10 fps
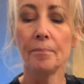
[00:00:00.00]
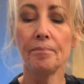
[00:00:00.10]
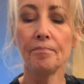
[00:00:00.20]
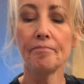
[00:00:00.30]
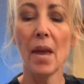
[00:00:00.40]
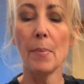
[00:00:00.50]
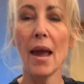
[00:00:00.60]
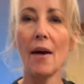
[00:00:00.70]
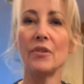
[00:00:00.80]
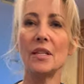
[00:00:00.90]
Mm, maybe a
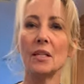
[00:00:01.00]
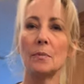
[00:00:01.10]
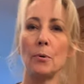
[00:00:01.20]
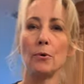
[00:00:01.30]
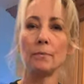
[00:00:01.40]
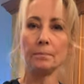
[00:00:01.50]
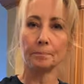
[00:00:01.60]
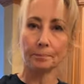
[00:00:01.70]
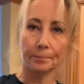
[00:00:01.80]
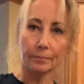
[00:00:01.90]
half a teaspoon,
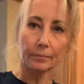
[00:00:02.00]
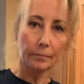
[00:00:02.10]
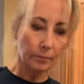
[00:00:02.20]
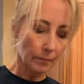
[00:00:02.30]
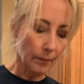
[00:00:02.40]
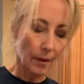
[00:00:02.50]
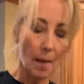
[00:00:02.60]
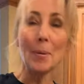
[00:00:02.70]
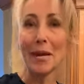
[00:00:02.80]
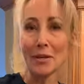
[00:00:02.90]
Peach. A
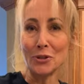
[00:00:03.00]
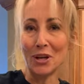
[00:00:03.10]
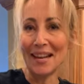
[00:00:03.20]
peach?